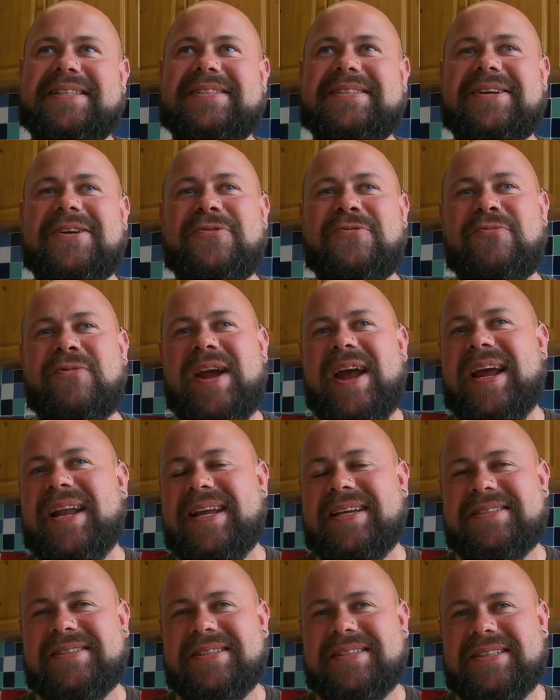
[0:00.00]
So
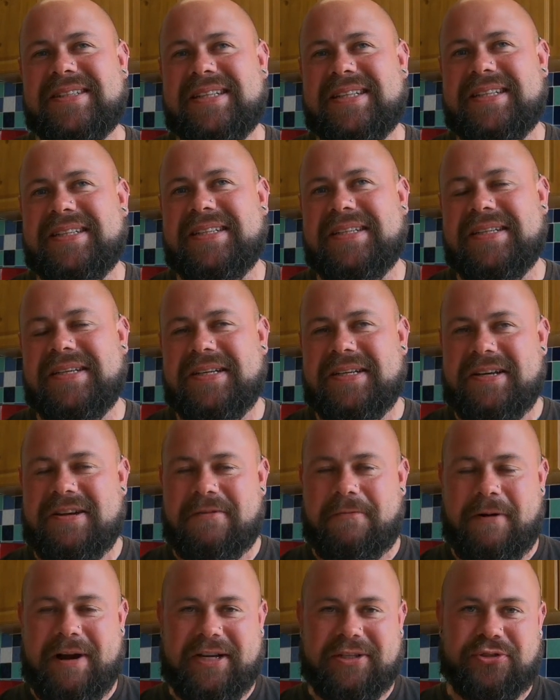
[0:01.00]
realistically,
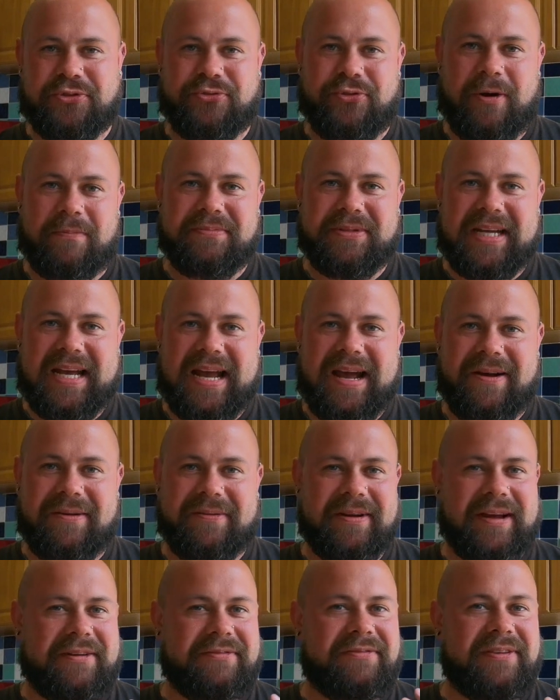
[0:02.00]
when it's cropped
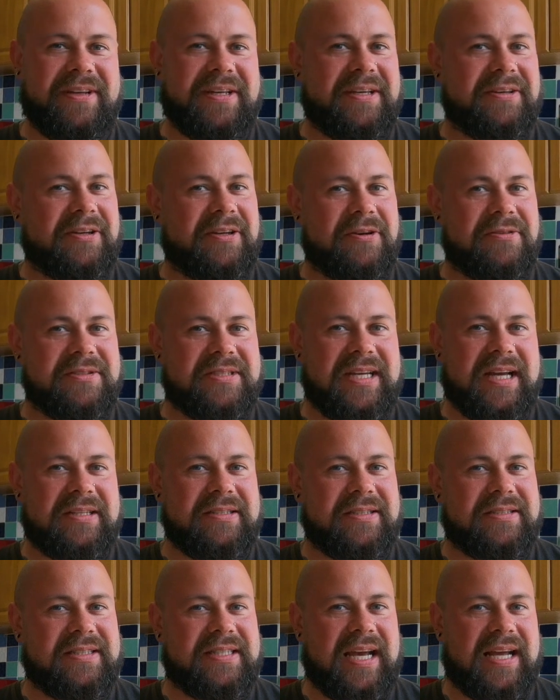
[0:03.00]
down, I think it goes down
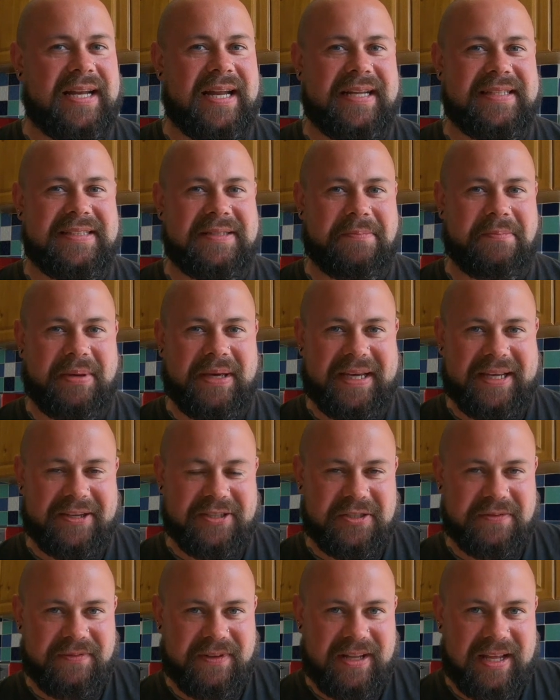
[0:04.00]
to 1080p or
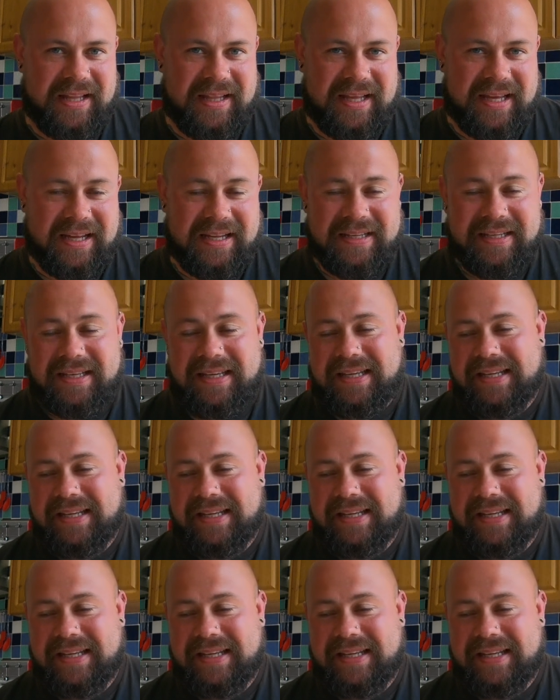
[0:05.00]
something like that.